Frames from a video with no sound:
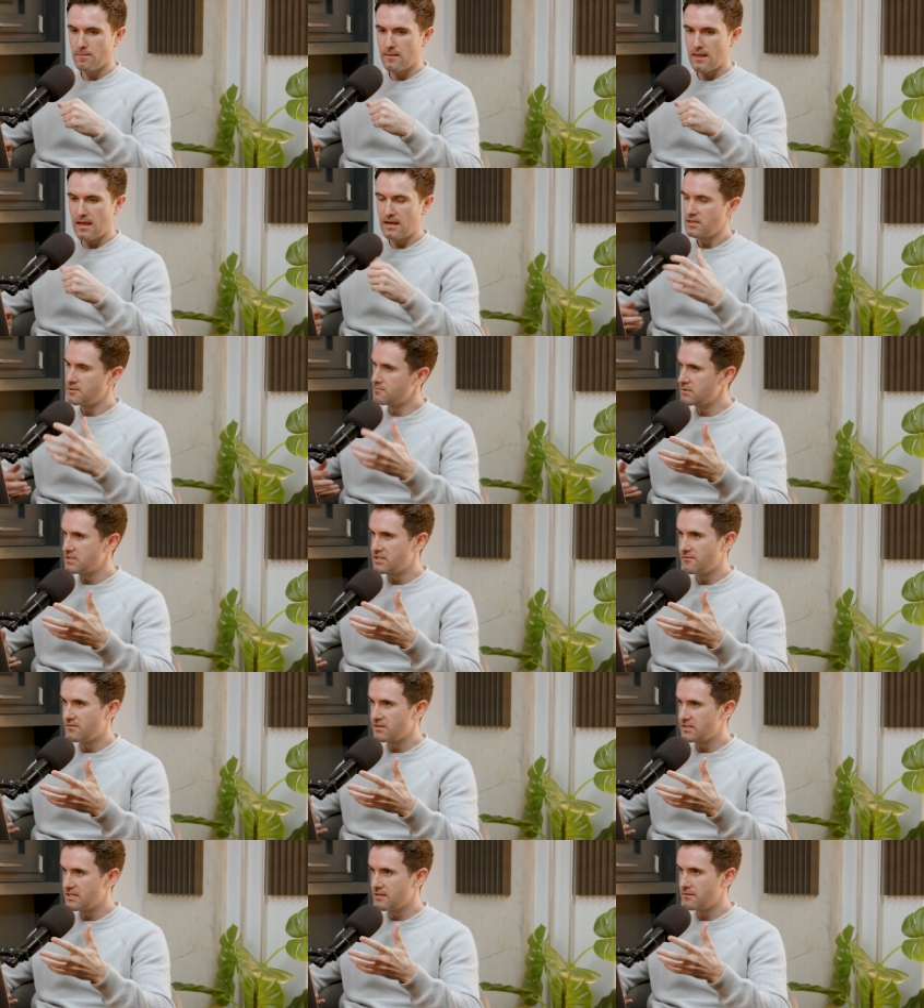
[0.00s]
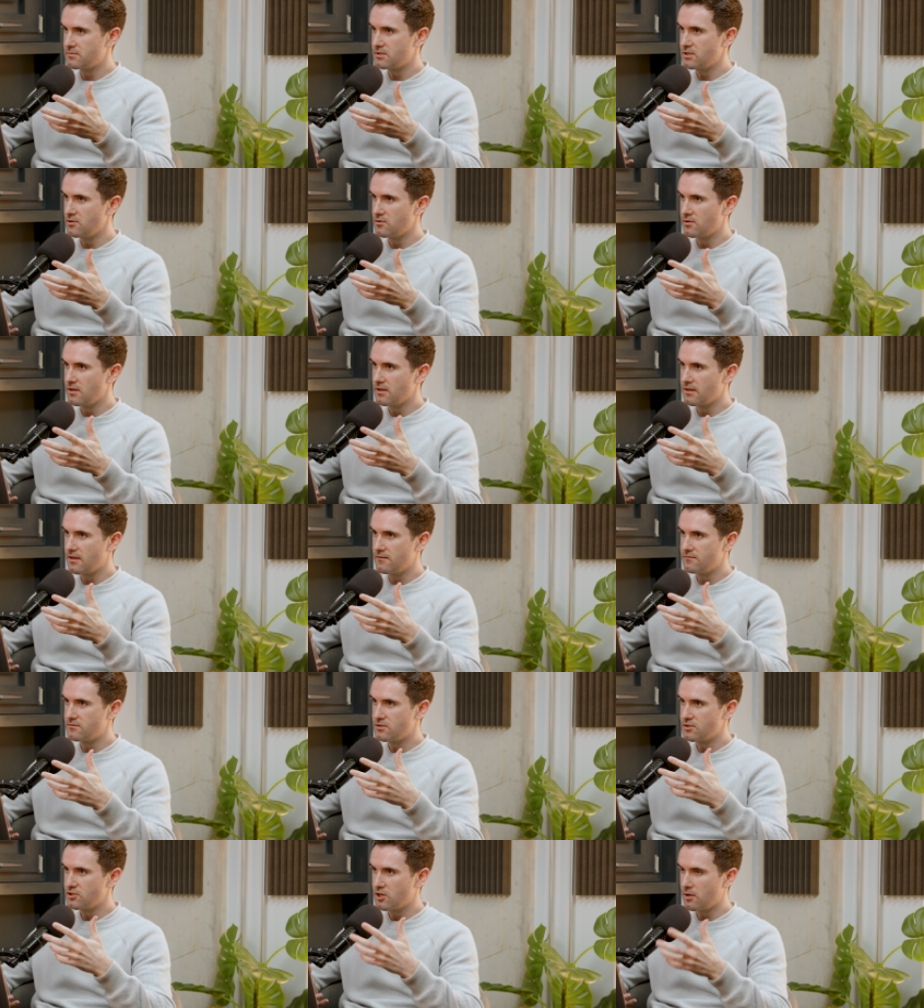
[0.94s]
Any specific tips that you can
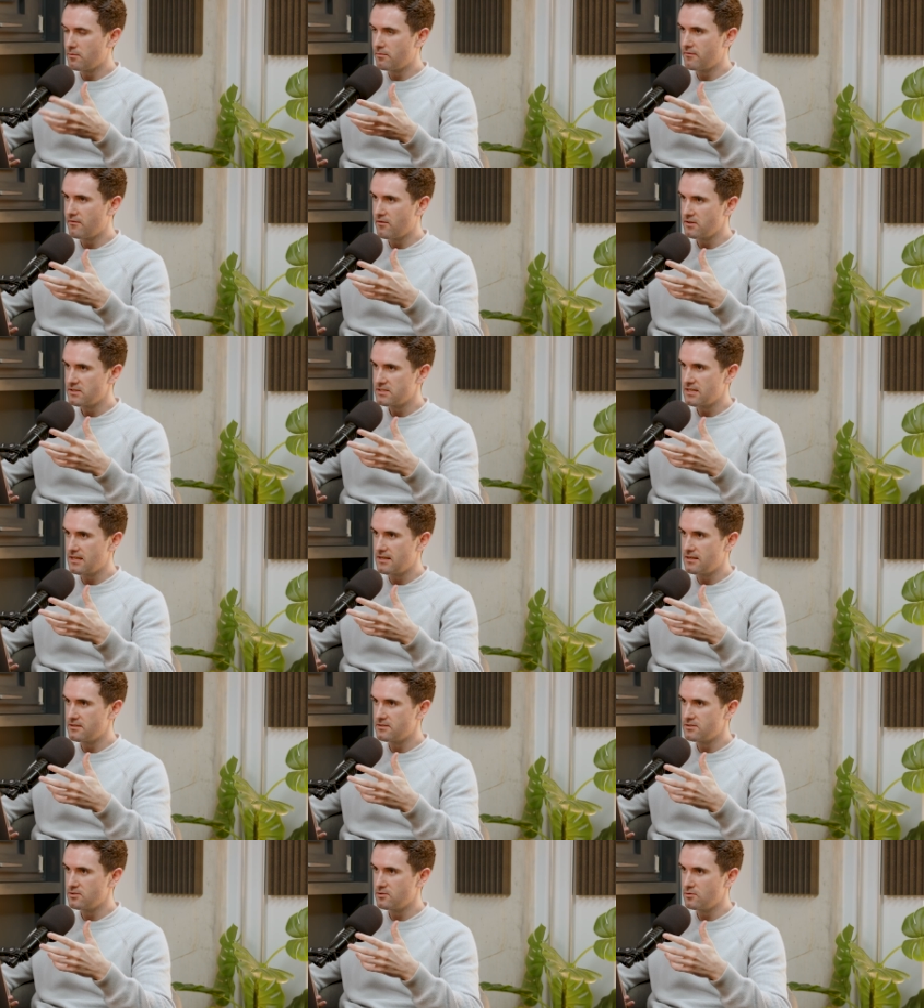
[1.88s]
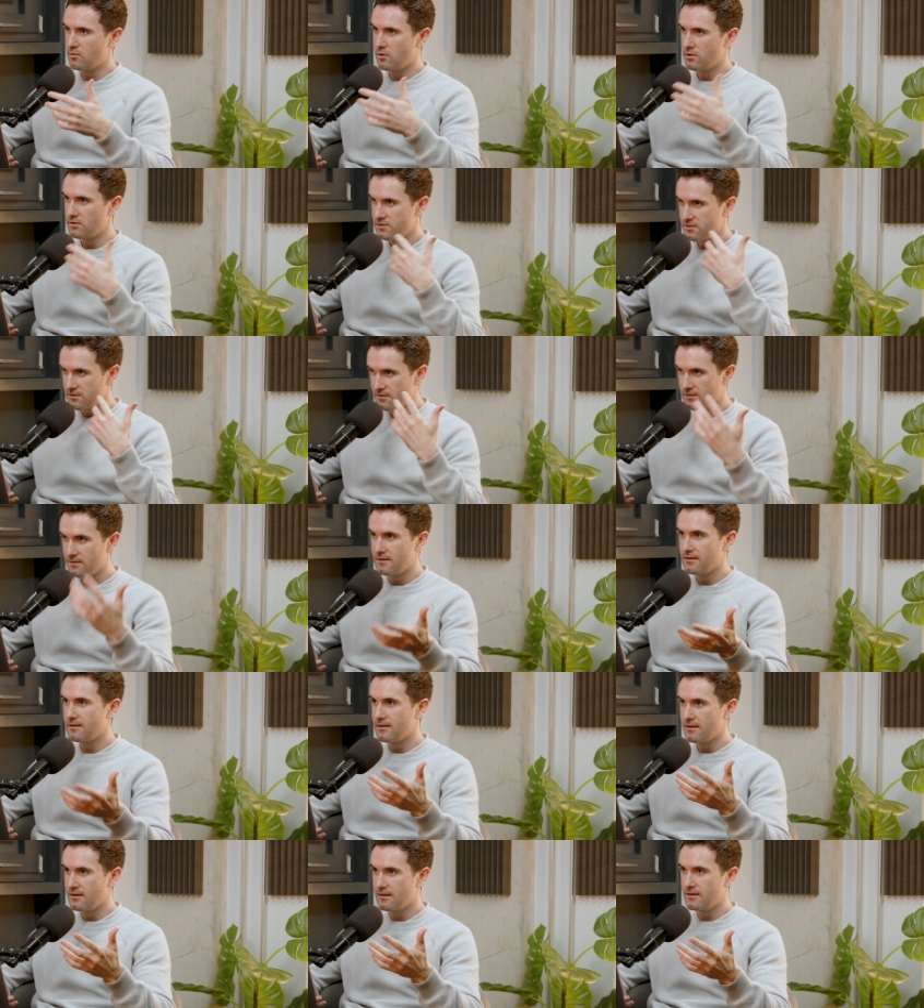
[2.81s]
give to Shopify sellers who want to
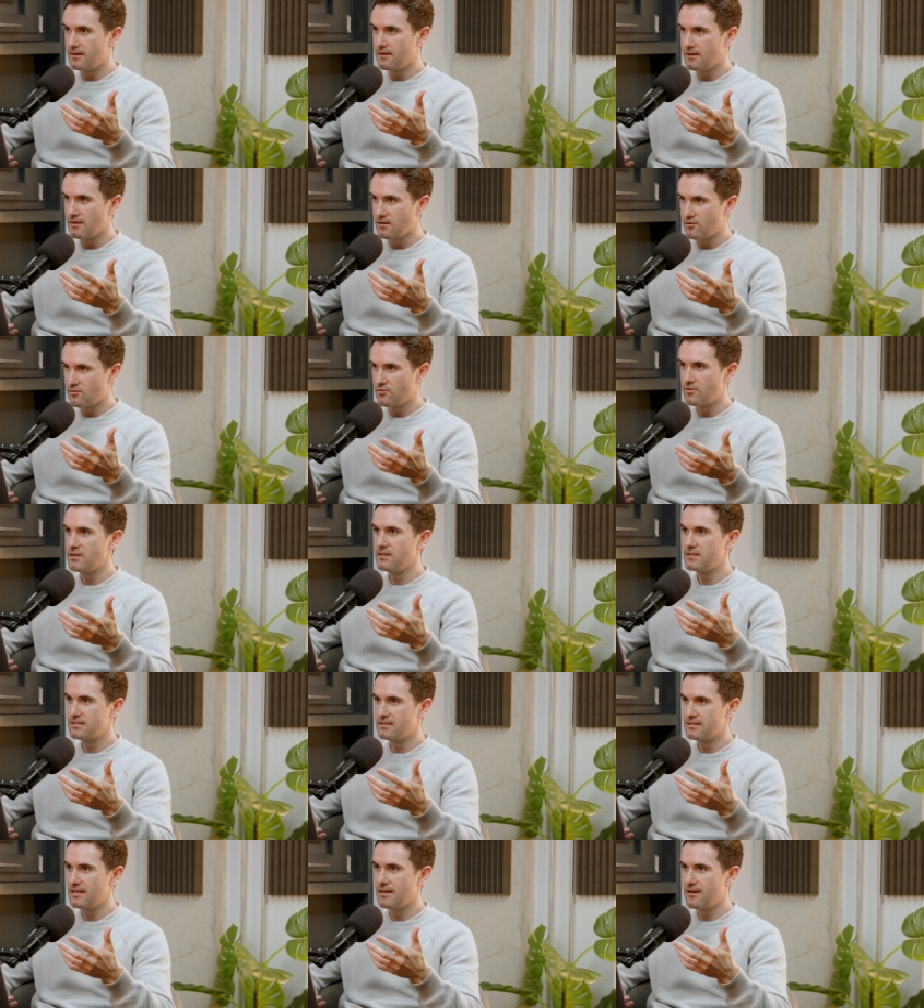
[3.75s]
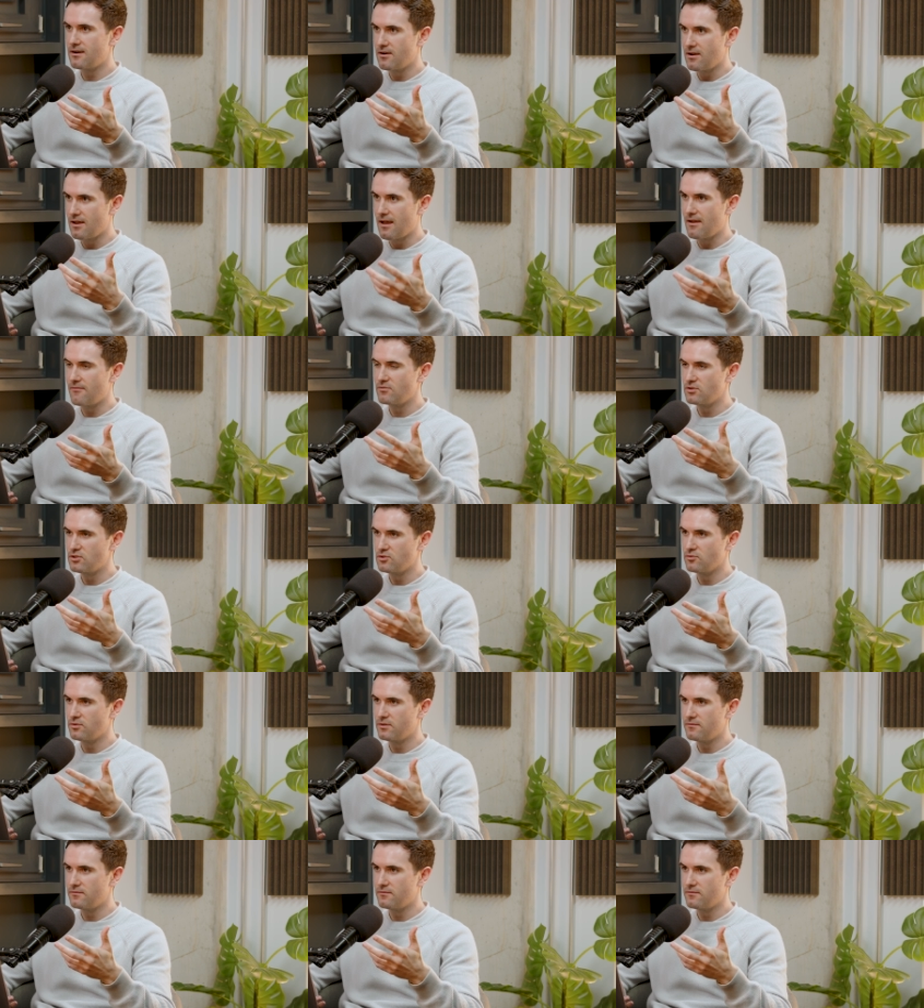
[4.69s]
increase their average order